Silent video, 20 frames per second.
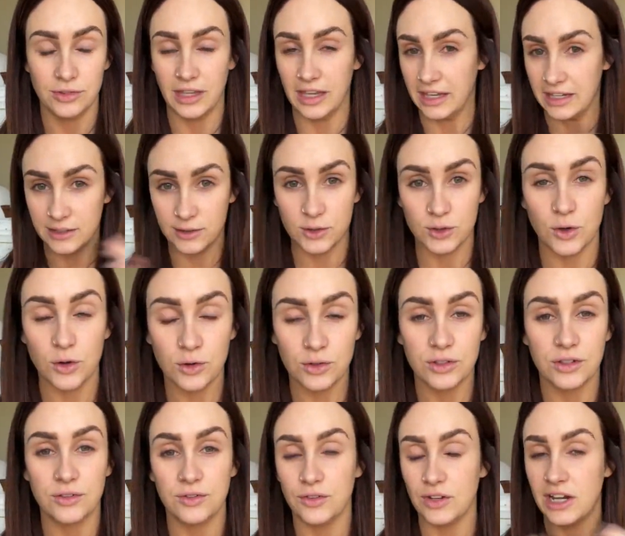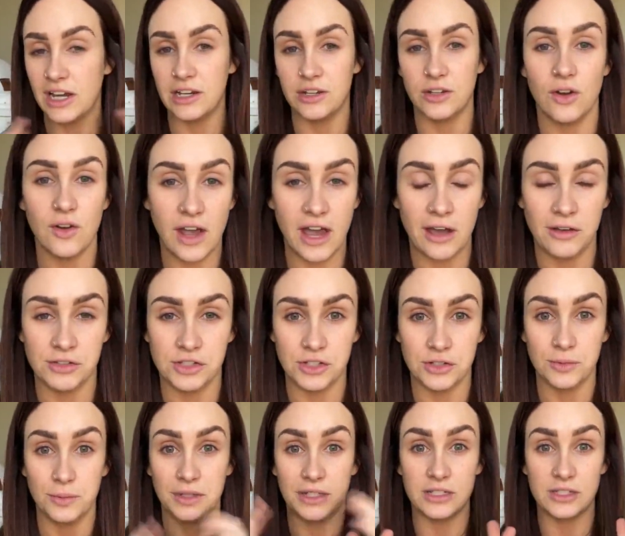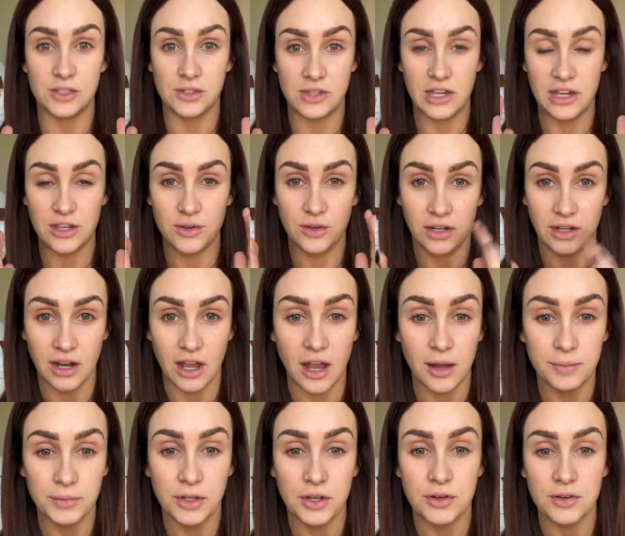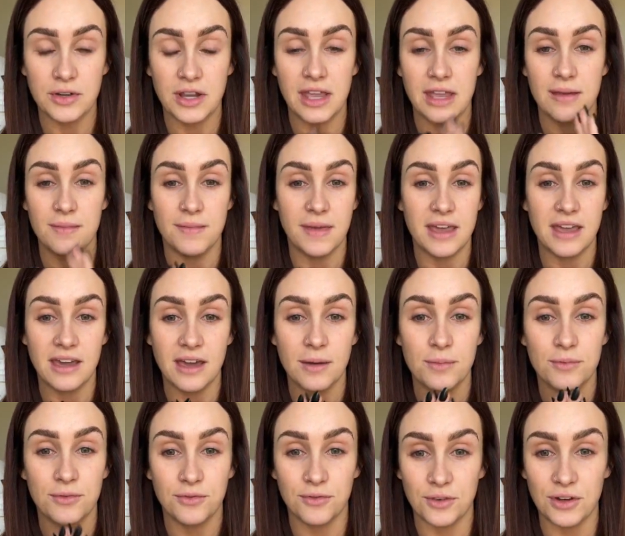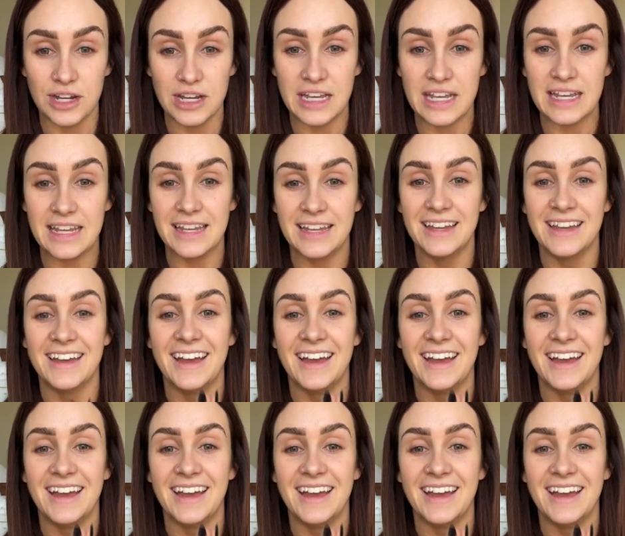Like it's totally free. I don't hound you, but it's so that you can upload a makeup free.